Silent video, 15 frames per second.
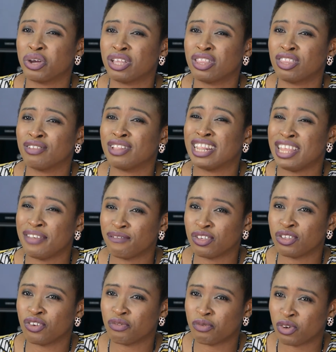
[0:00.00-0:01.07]
creative
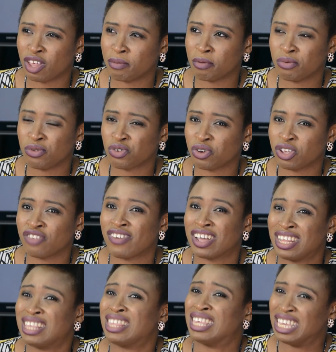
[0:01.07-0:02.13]
lifting of other people's creative
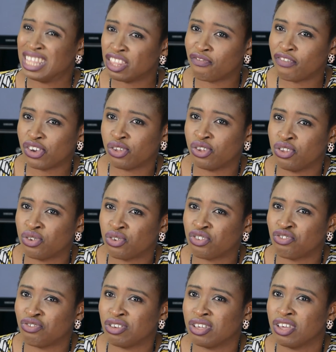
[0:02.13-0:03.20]
ideas in the fashion
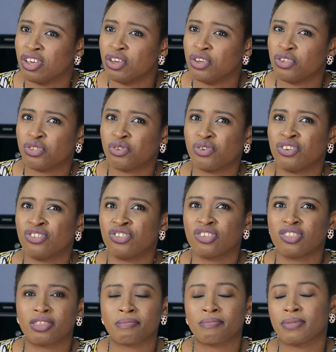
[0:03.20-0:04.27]
industry. So it's
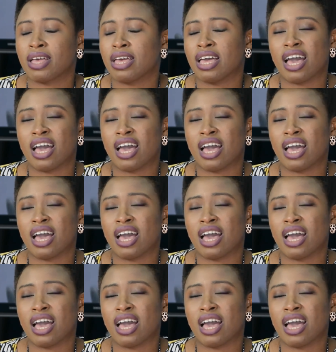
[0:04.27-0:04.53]
just,